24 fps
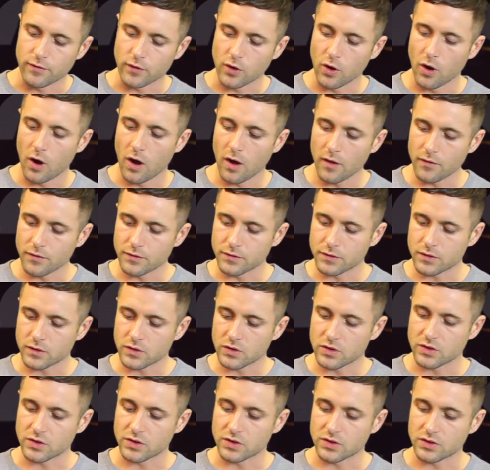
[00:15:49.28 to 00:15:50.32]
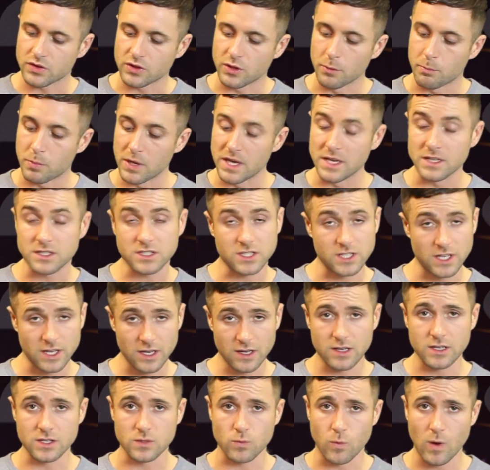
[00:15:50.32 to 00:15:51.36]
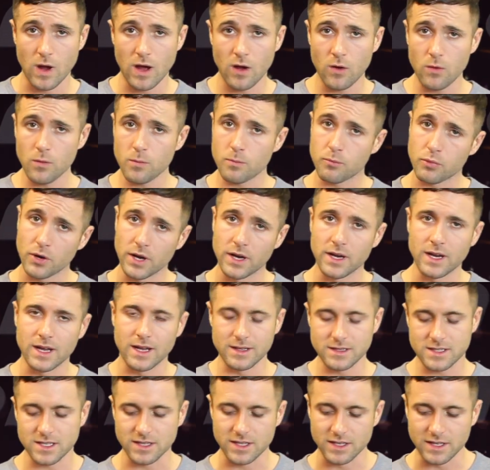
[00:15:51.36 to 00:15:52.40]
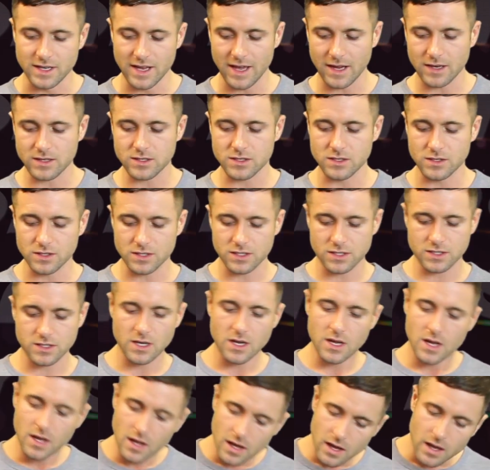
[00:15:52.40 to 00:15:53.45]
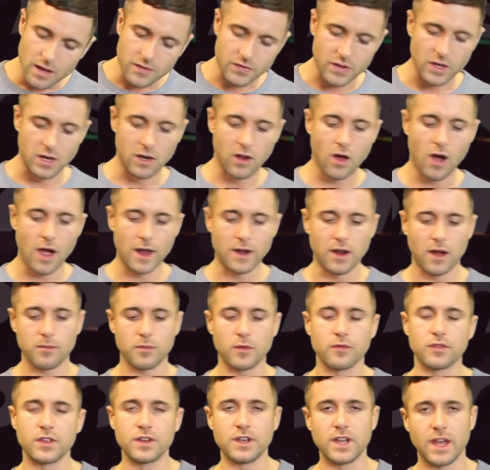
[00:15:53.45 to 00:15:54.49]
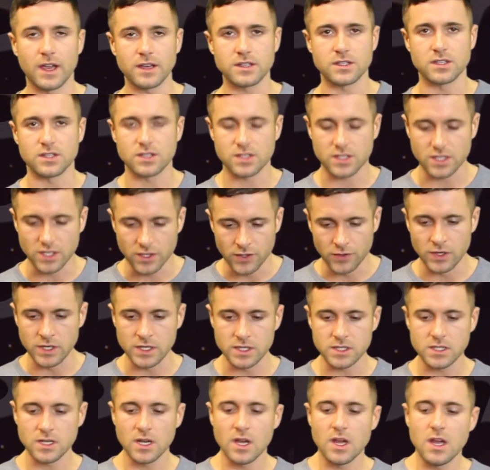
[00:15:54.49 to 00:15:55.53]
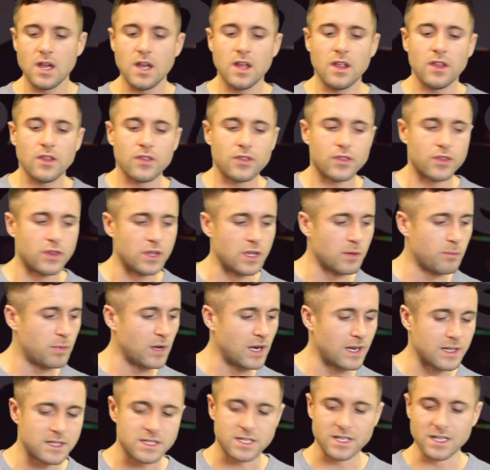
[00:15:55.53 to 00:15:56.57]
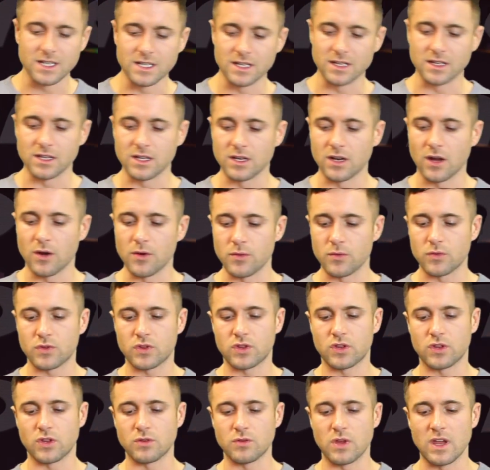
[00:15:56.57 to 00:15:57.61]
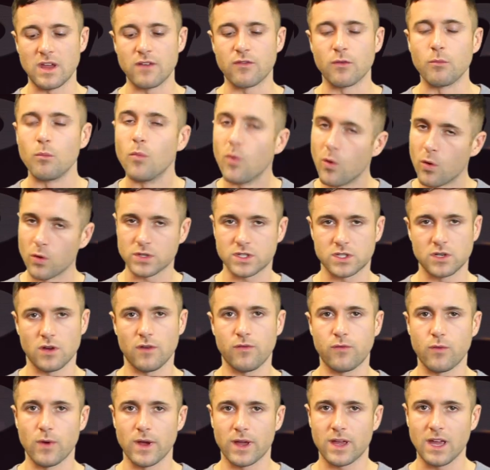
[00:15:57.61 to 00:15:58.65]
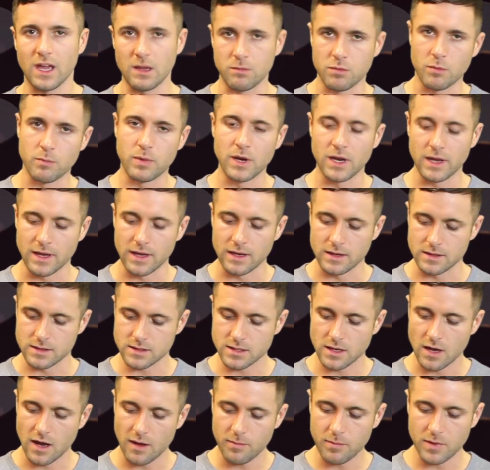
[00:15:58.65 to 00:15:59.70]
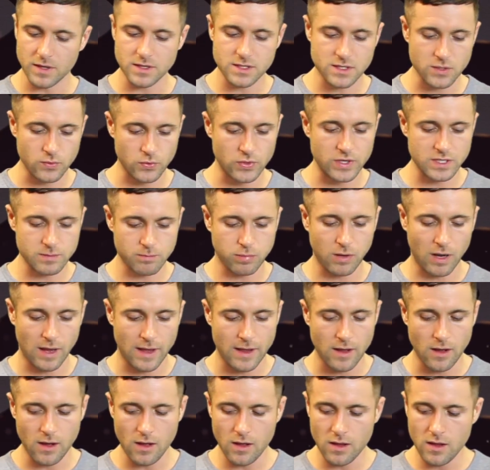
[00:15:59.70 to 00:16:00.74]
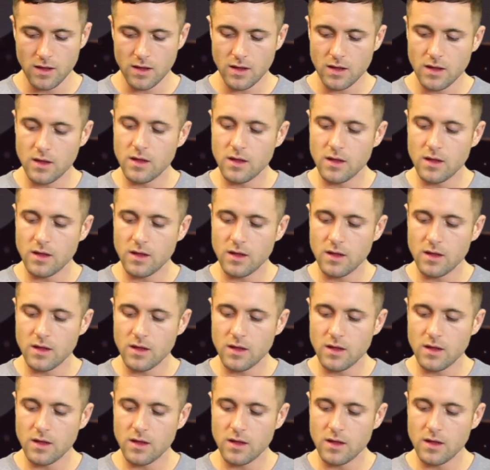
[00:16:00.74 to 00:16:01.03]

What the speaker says: we've got the beat sync as well, bringing it into the Nexus, the lineup of the Nexus series, the ability, you know, even more software capabilities. Up until this player,